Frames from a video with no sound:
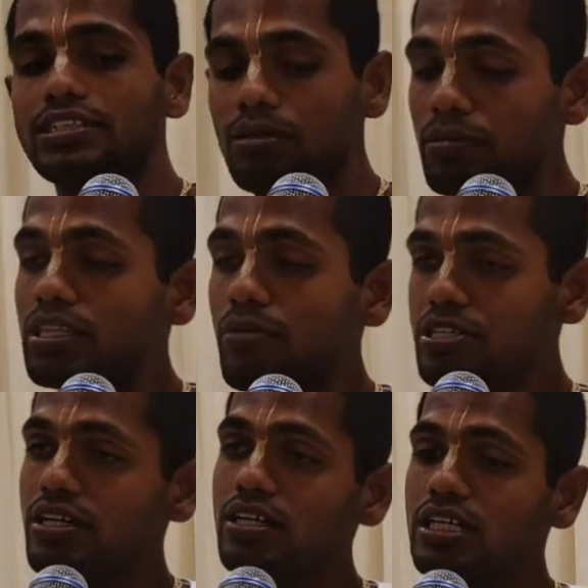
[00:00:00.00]
Sambandha
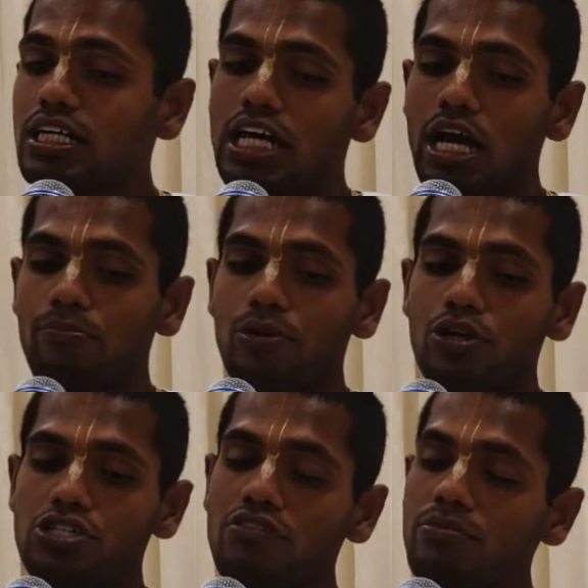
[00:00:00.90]
Abhijaya and
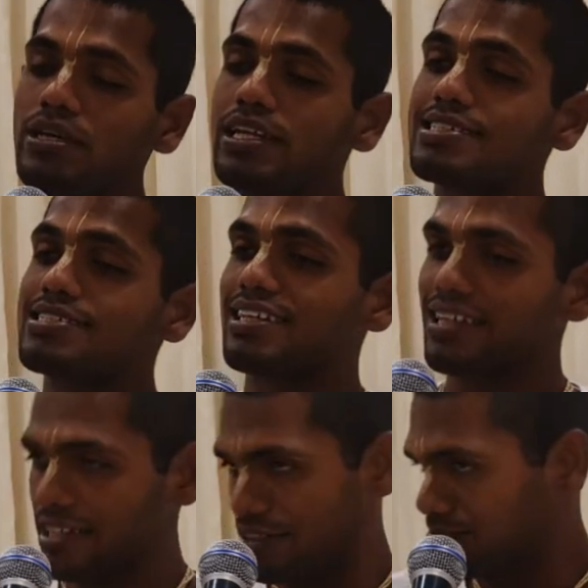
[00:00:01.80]
Prayojana will be nicely
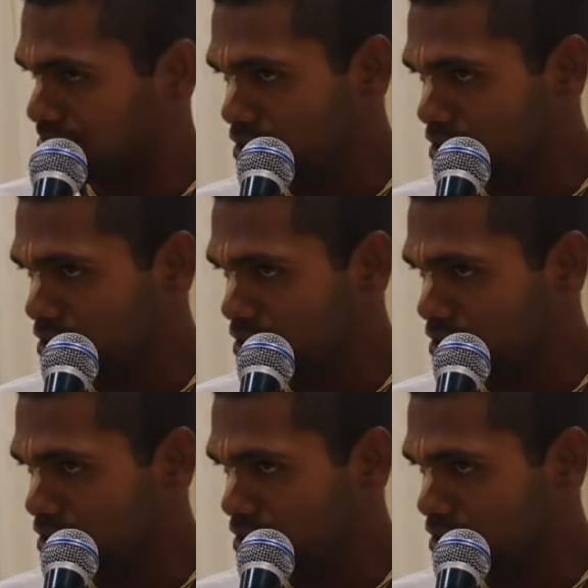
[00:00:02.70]
cleared.